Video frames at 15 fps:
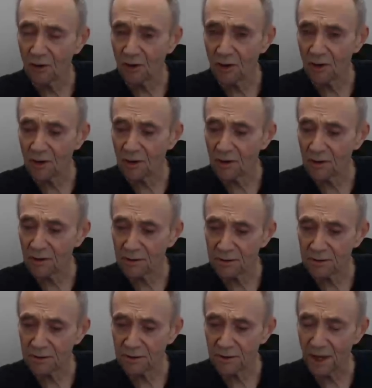or
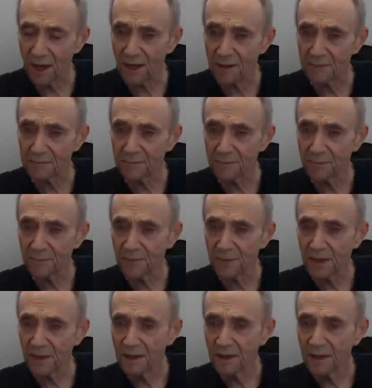that.
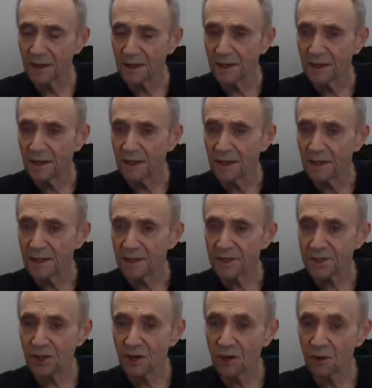
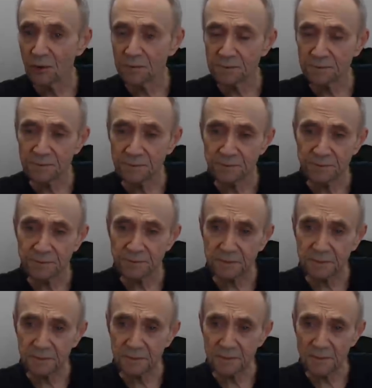So
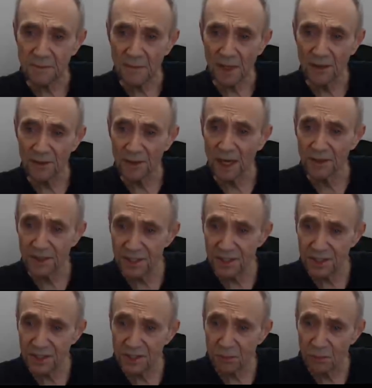then
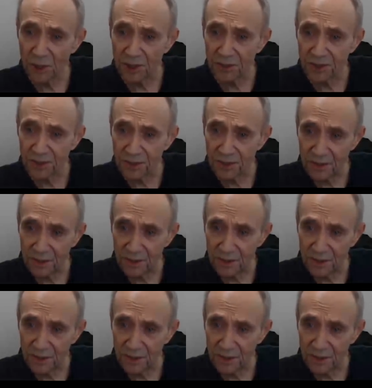this is what the